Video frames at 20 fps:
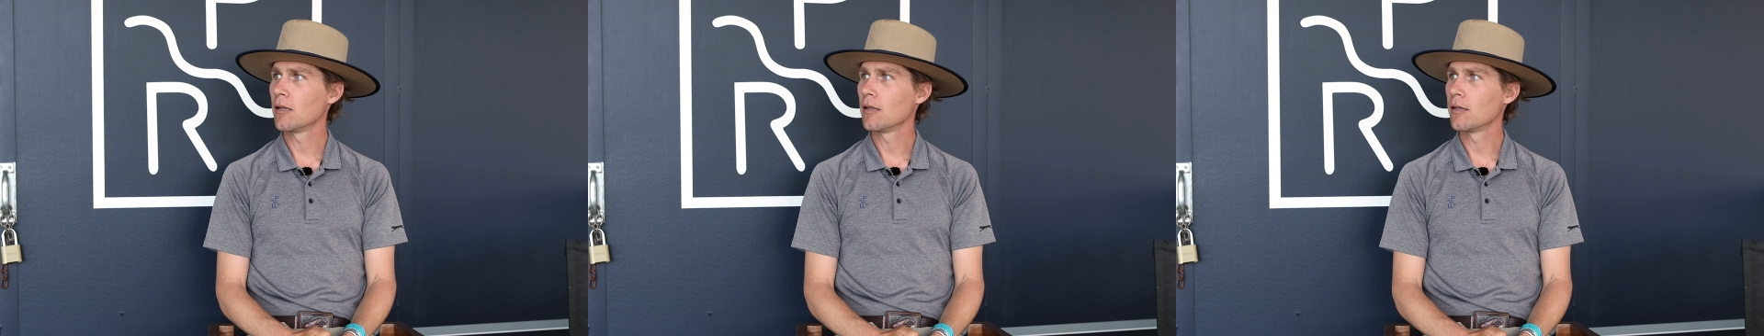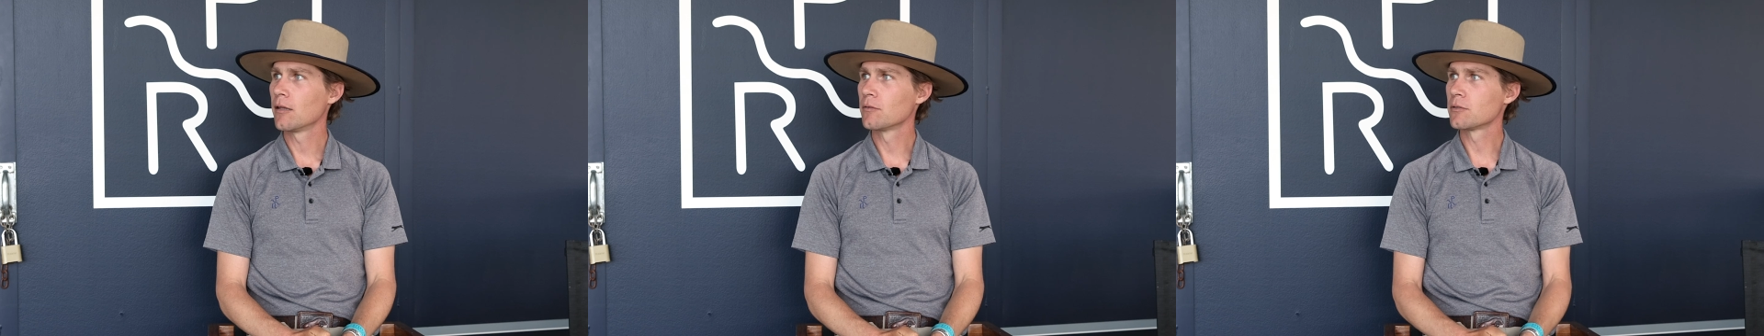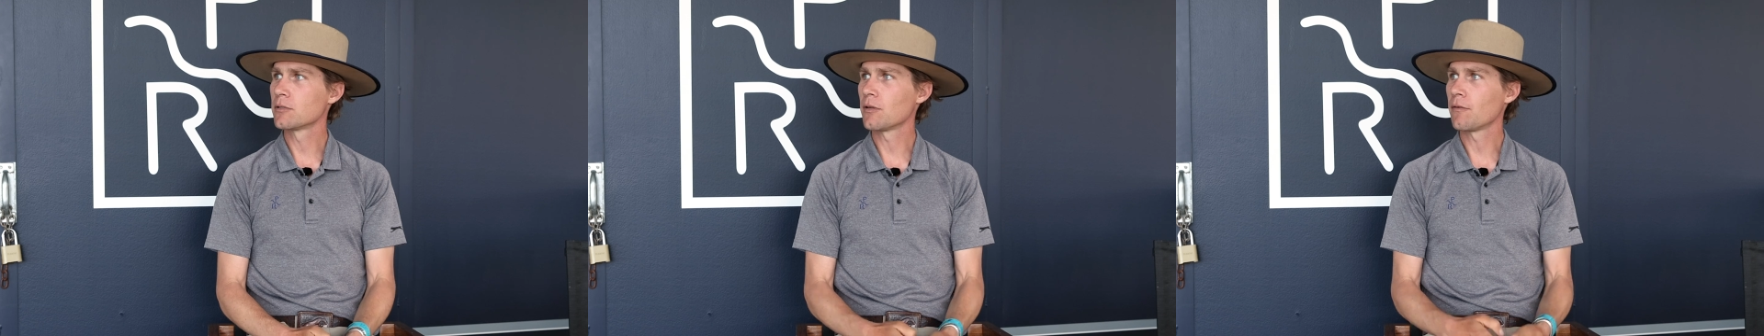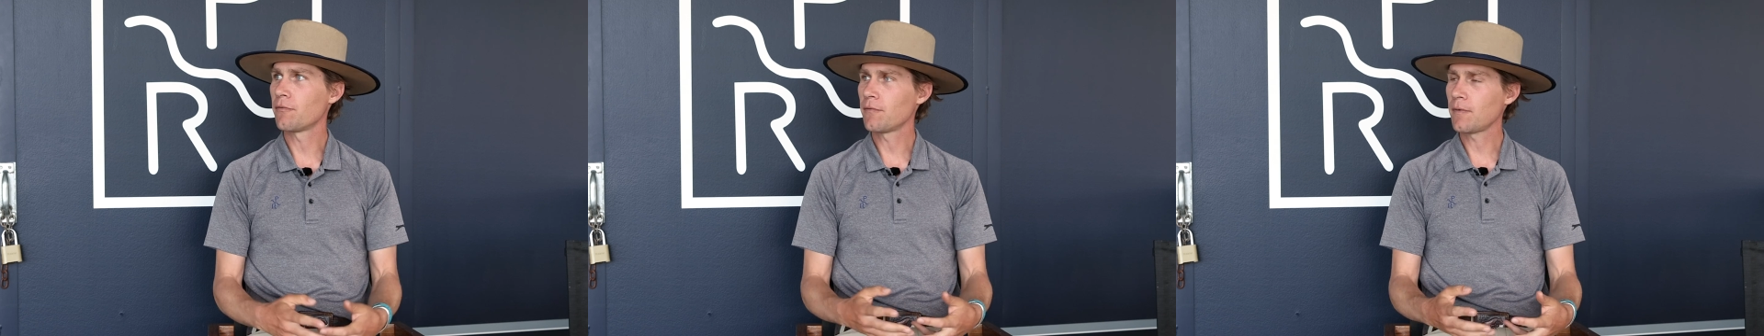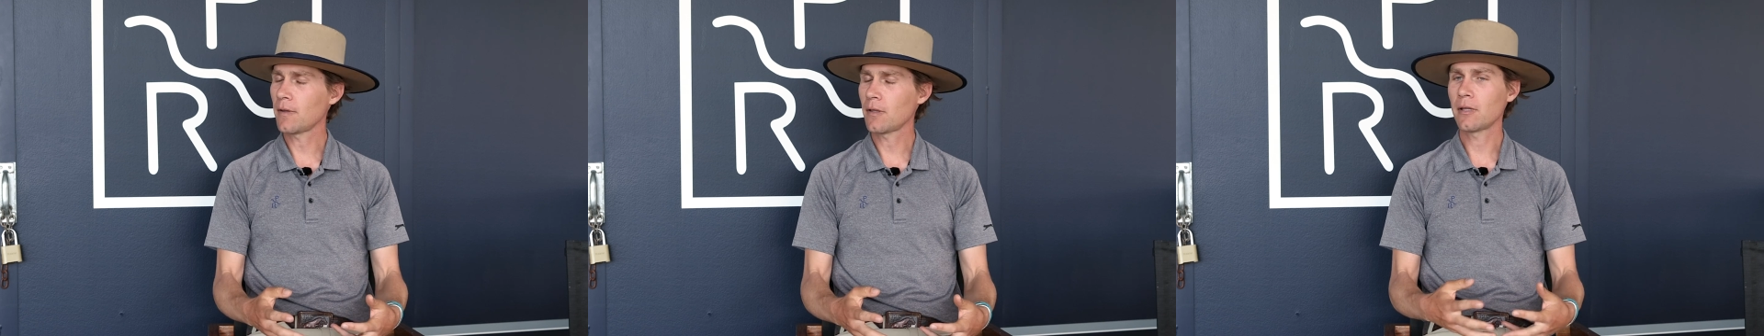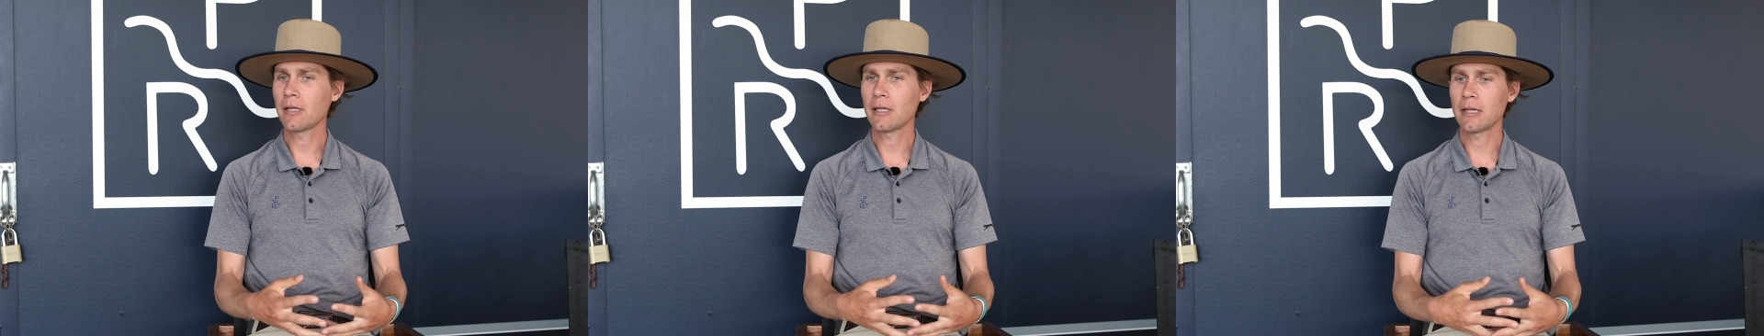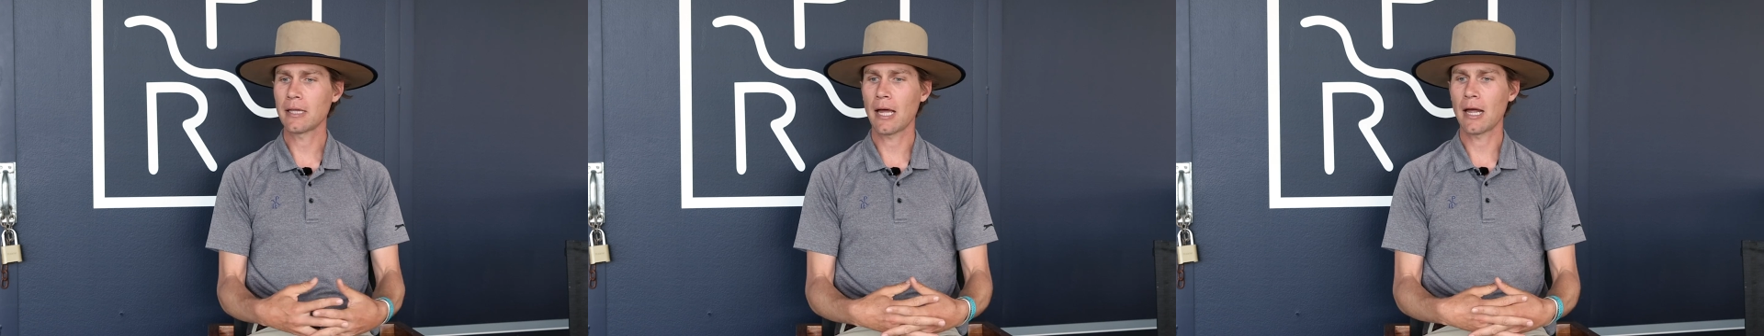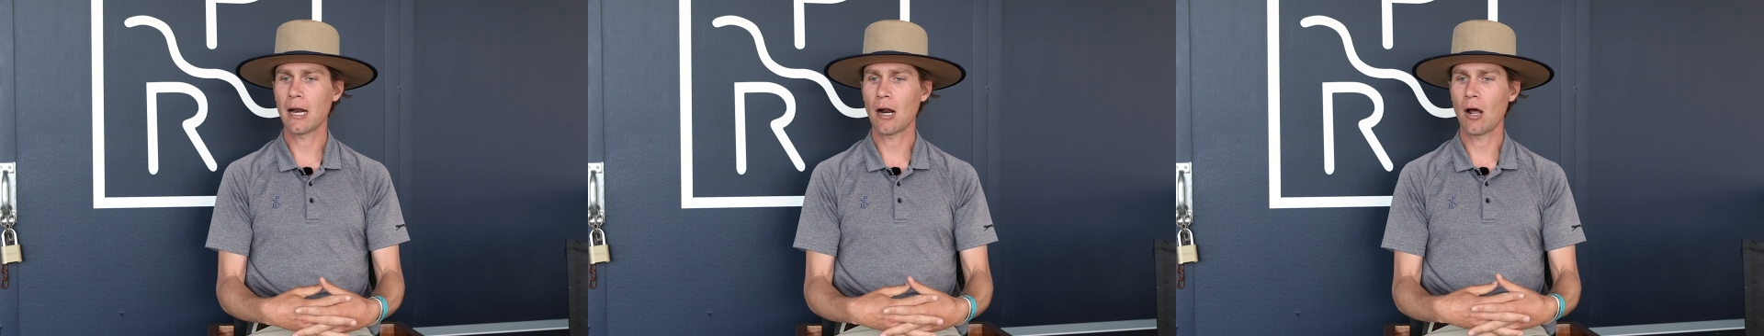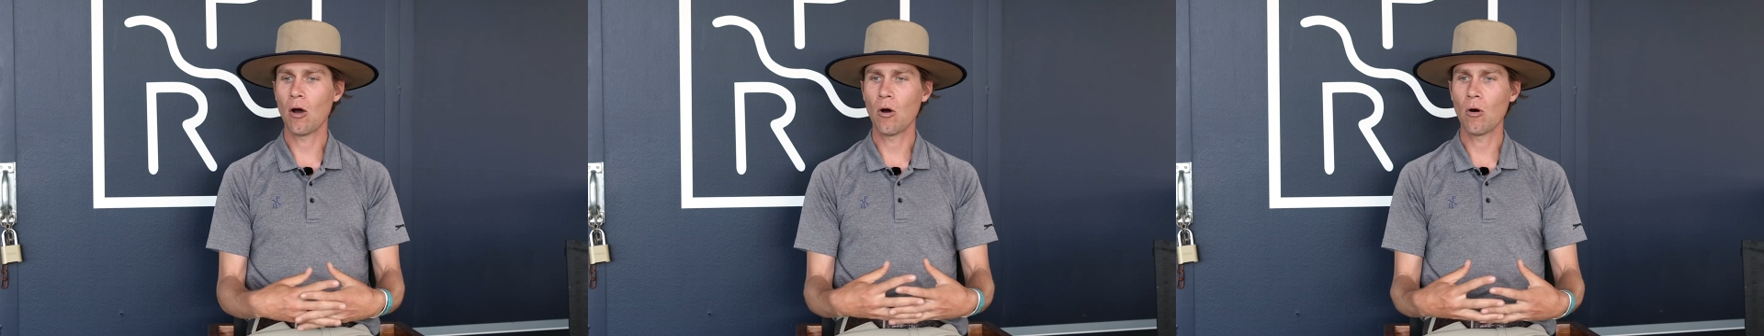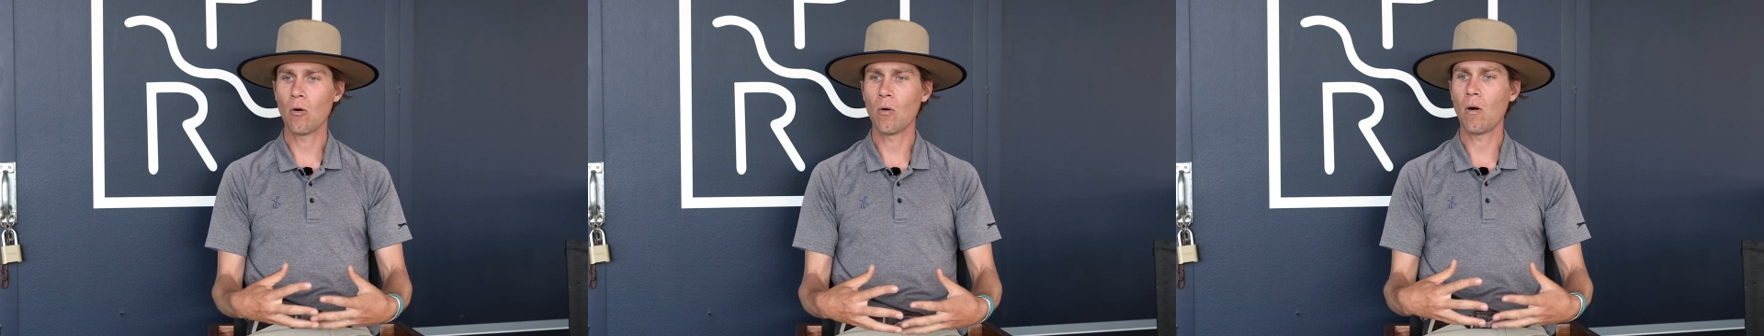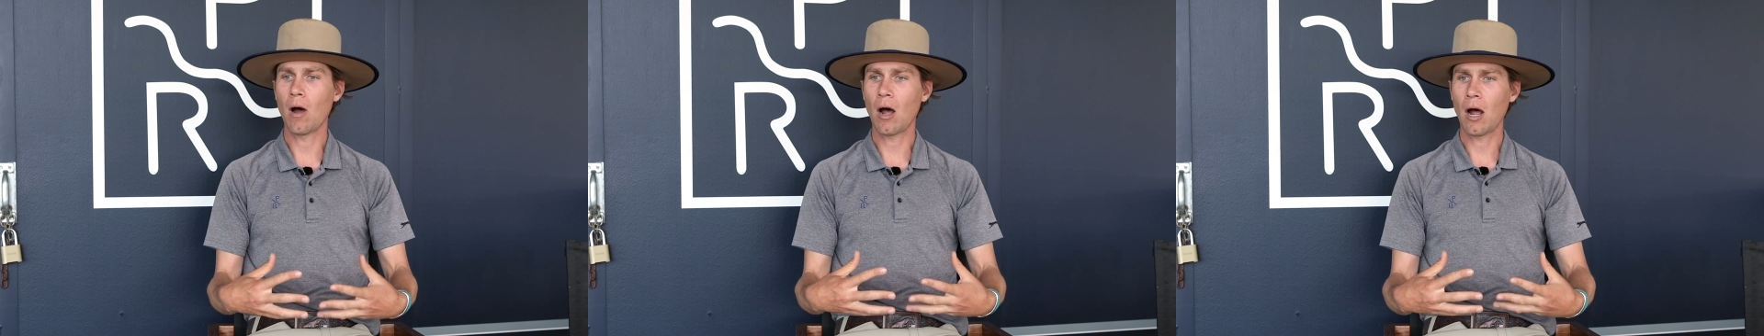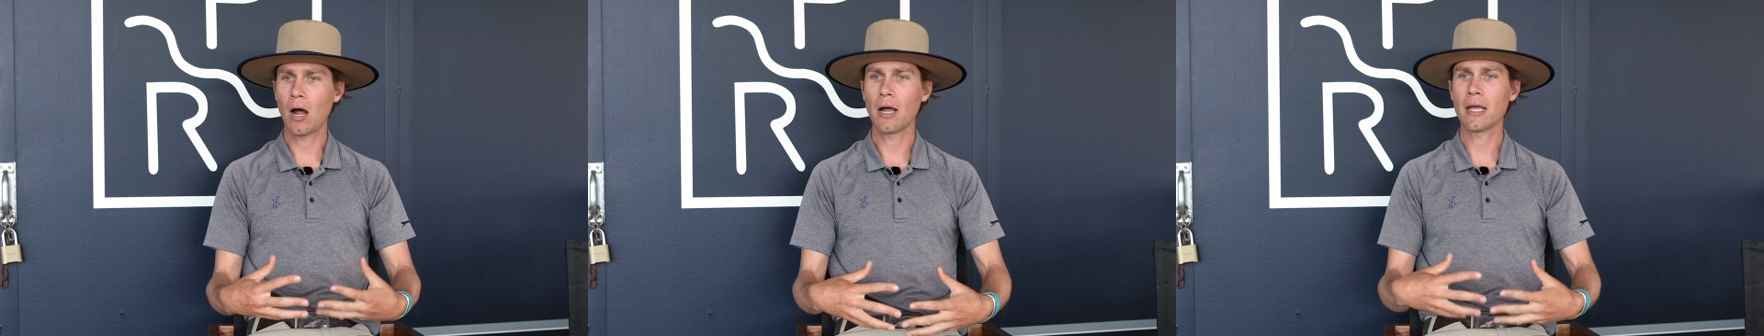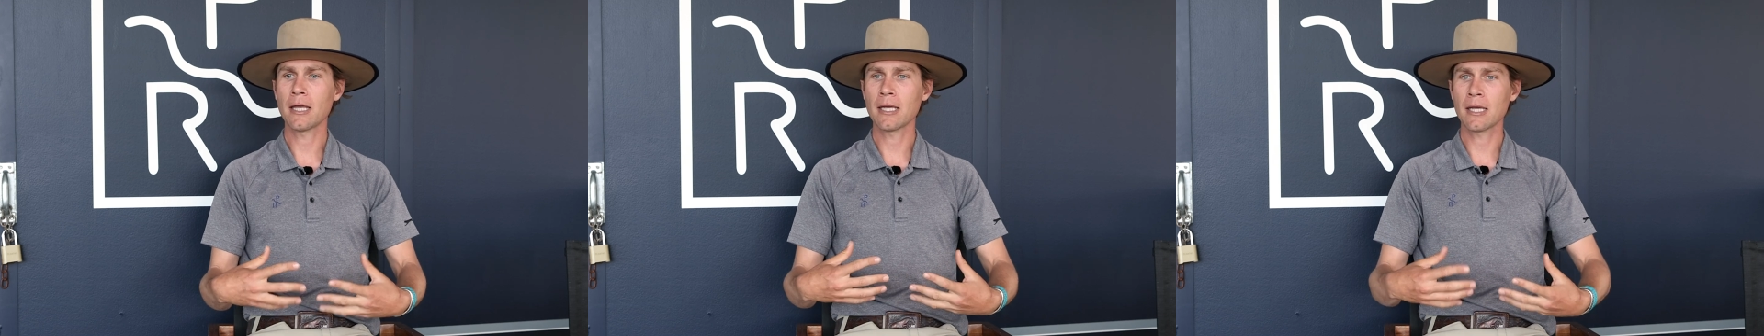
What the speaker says: there was a feeling that, I